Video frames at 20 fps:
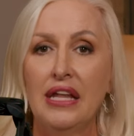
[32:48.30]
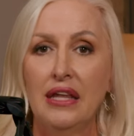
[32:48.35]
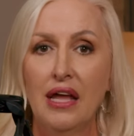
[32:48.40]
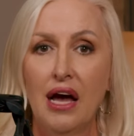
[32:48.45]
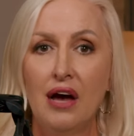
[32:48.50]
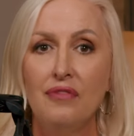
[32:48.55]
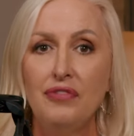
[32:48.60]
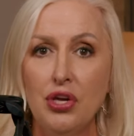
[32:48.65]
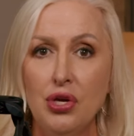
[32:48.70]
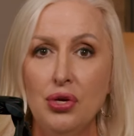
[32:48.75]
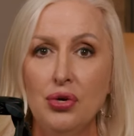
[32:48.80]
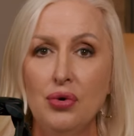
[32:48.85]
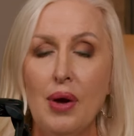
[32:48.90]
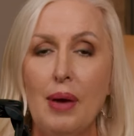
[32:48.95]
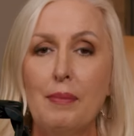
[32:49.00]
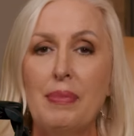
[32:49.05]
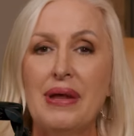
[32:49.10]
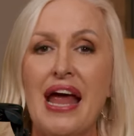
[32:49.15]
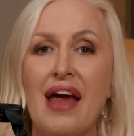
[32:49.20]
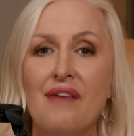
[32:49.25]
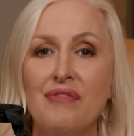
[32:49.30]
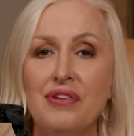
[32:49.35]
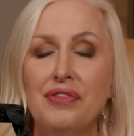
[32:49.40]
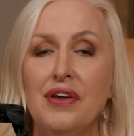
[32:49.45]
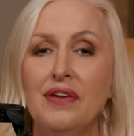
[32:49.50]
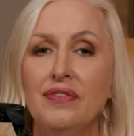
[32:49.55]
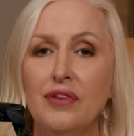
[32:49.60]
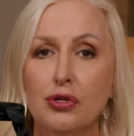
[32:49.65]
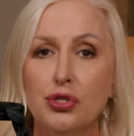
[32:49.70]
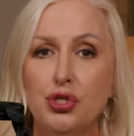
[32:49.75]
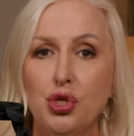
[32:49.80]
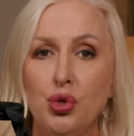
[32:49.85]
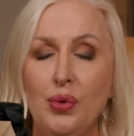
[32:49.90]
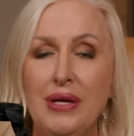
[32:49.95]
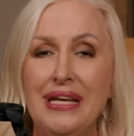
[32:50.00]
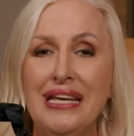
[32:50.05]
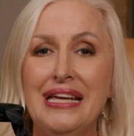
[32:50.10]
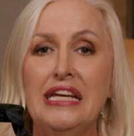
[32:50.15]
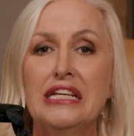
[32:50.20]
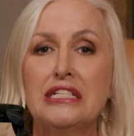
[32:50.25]
love you, but everything they're
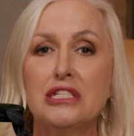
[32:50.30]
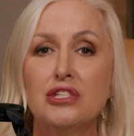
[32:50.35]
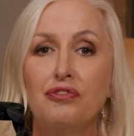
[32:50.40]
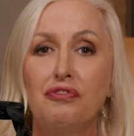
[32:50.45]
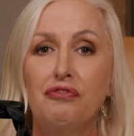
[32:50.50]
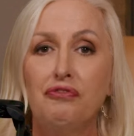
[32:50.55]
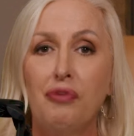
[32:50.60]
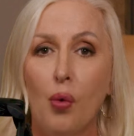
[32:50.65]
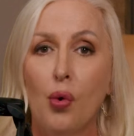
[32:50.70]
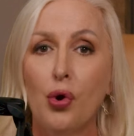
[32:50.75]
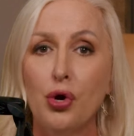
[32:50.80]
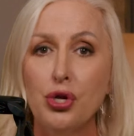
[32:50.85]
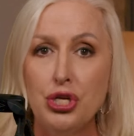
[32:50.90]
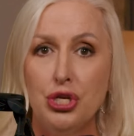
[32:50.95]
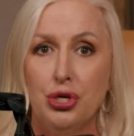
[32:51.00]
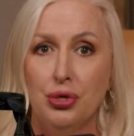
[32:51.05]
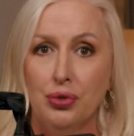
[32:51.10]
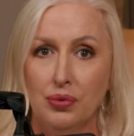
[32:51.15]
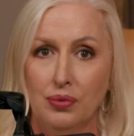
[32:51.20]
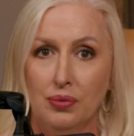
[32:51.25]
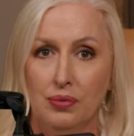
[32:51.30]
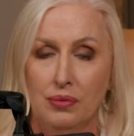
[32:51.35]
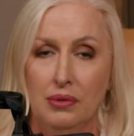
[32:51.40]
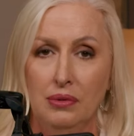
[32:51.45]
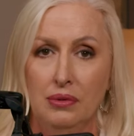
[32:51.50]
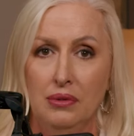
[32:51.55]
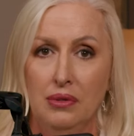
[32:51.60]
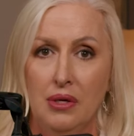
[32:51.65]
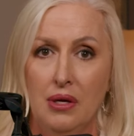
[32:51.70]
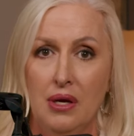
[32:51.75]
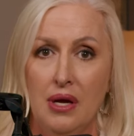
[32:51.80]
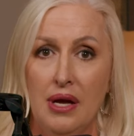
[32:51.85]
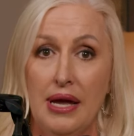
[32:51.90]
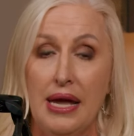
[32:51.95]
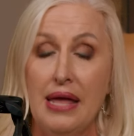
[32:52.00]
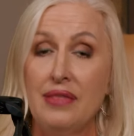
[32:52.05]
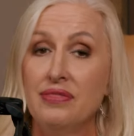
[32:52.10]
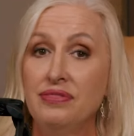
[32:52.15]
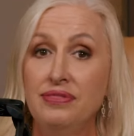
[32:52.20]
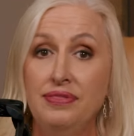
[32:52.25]
doing is for you.
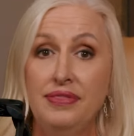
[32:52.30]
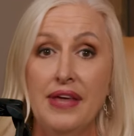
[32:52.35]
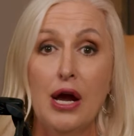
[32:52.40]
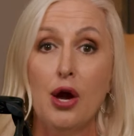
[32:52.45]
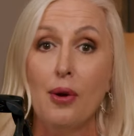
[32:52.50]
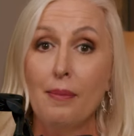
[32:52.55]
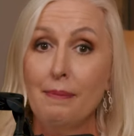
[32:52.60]
In their